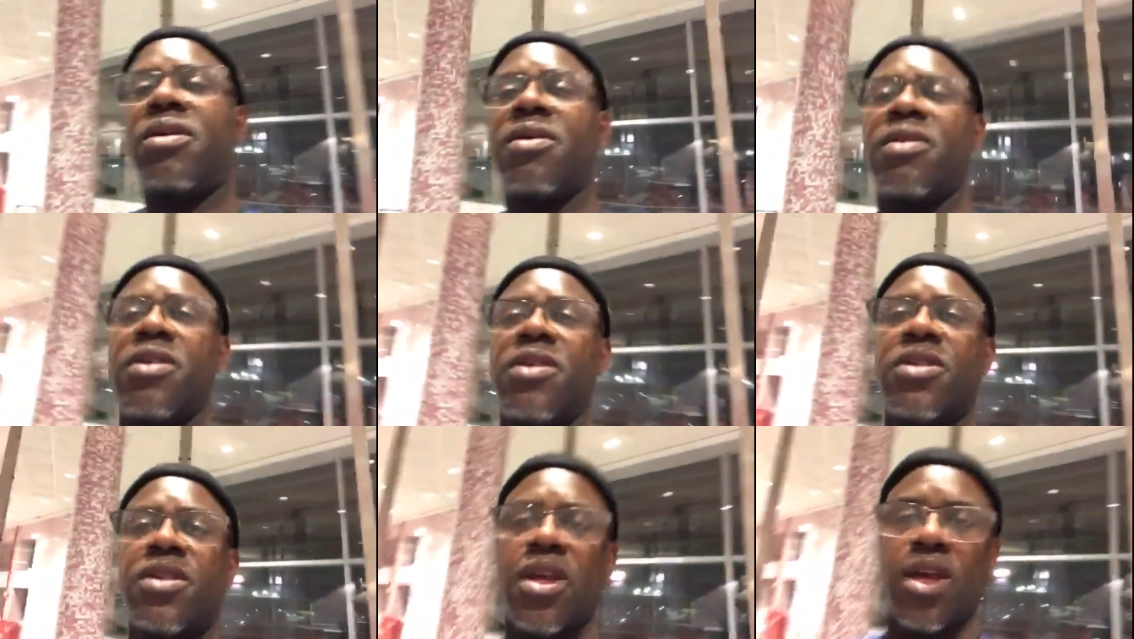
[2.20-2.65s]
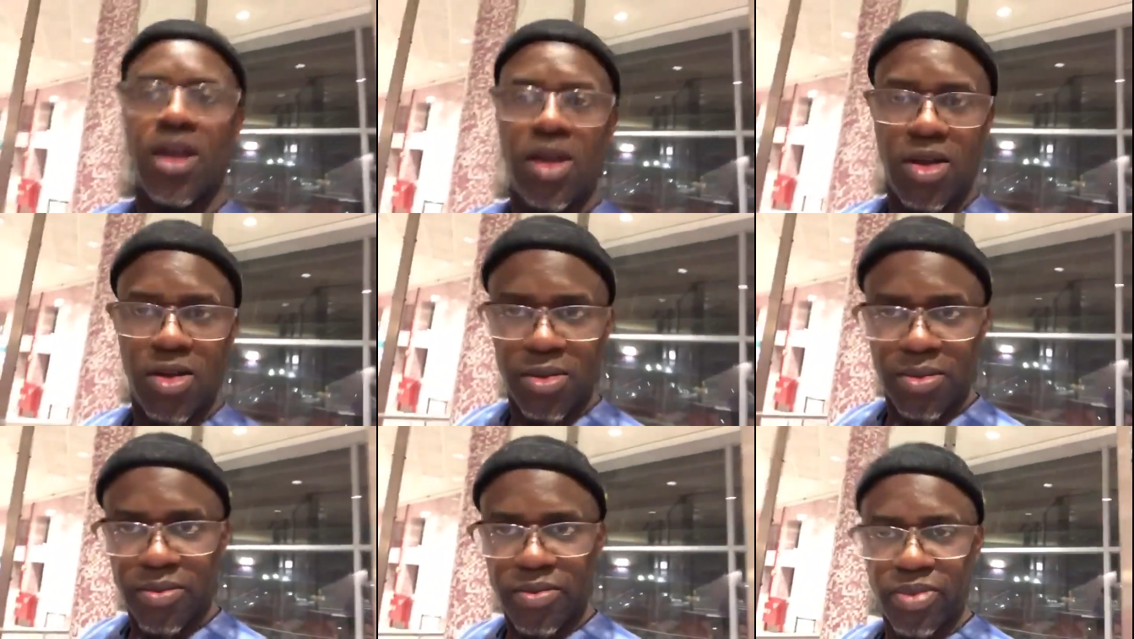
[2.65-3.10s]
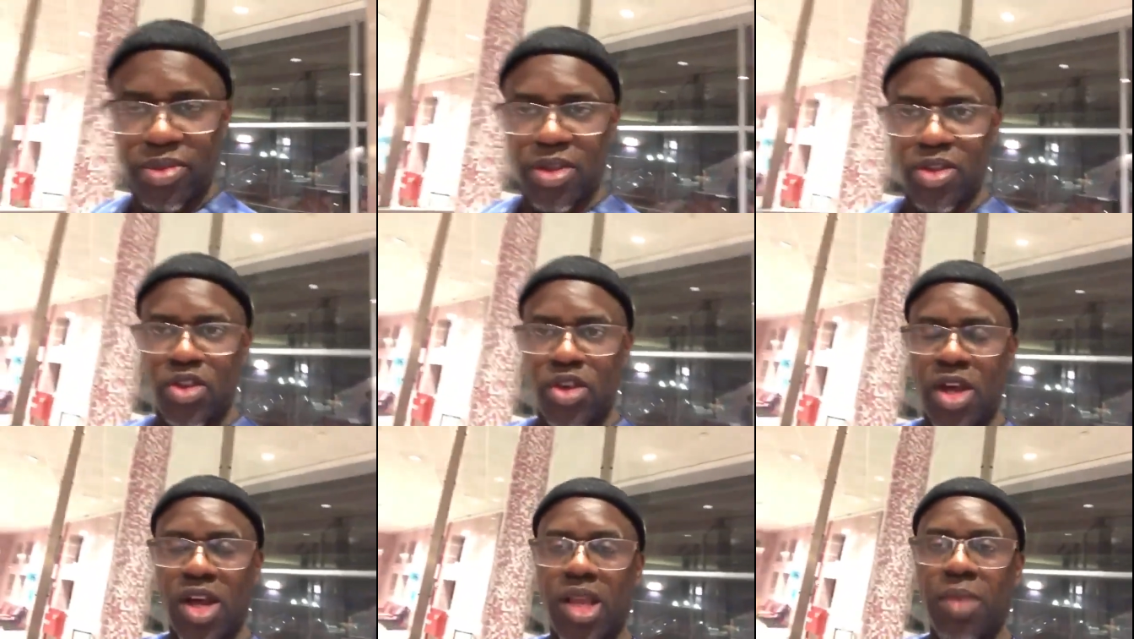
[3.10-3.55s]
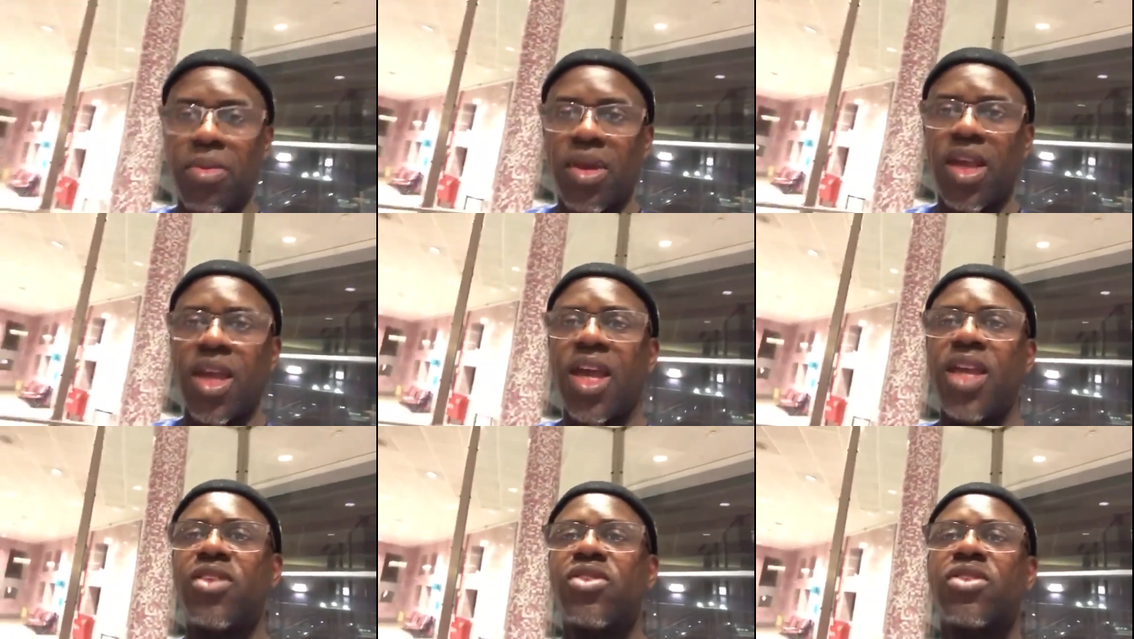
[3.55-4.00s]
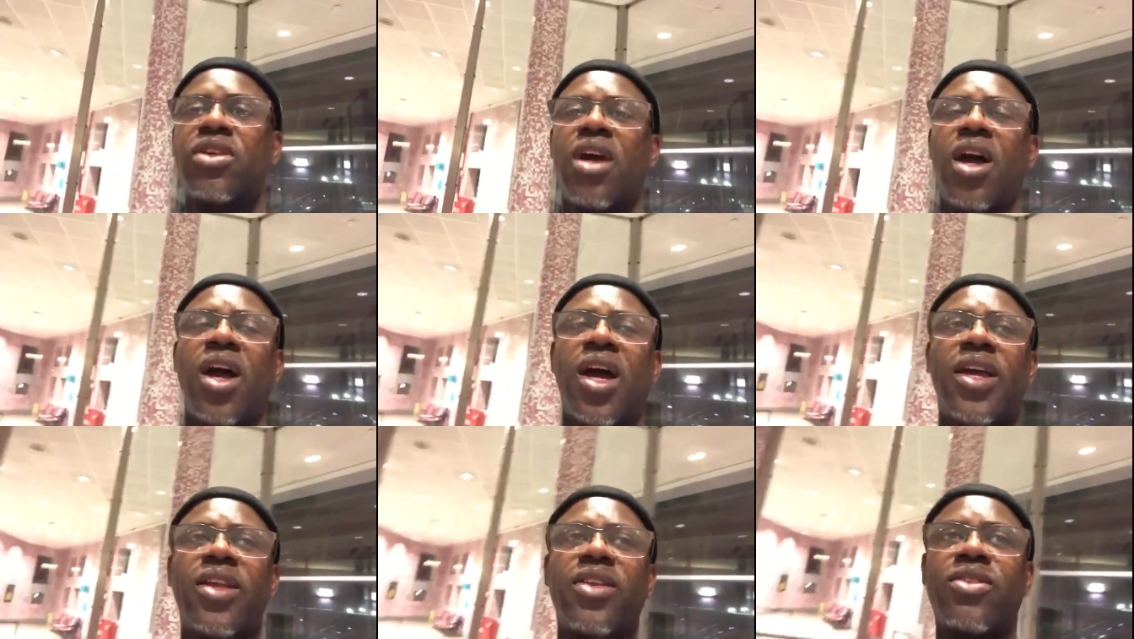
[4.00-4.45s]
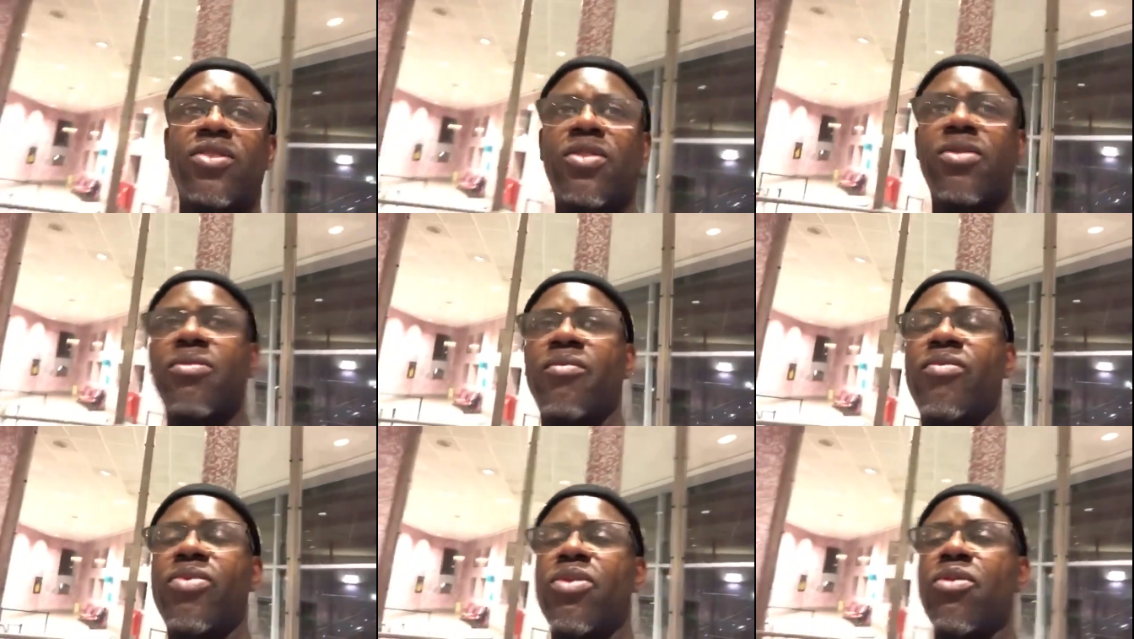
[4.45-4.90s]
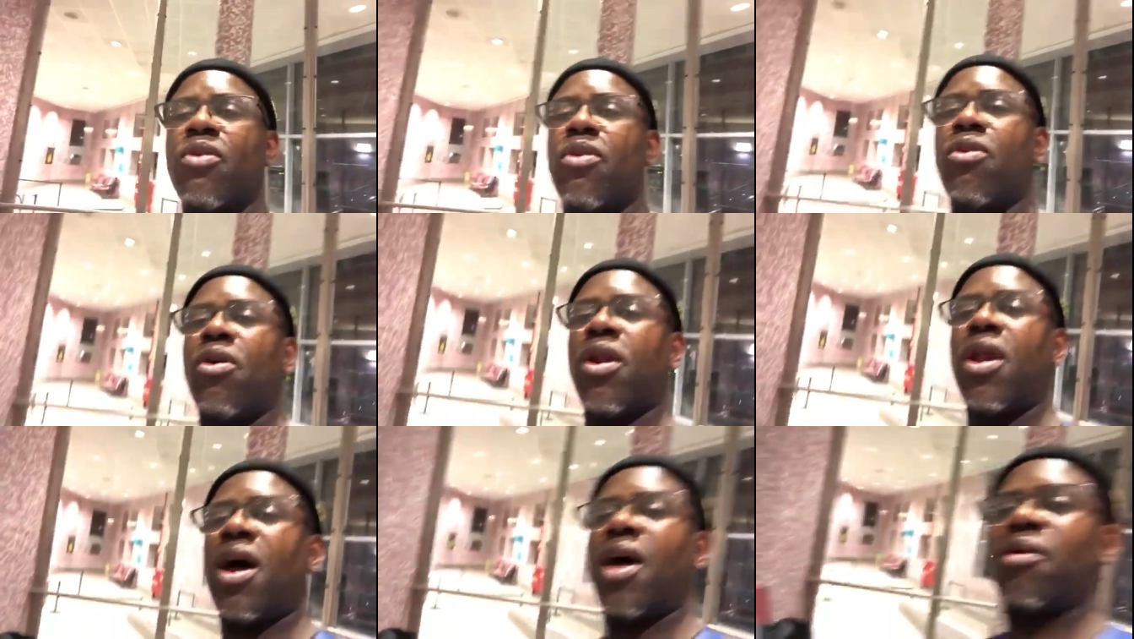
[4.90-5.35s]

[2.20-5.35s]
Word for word: So the journey begins, guys. We're on our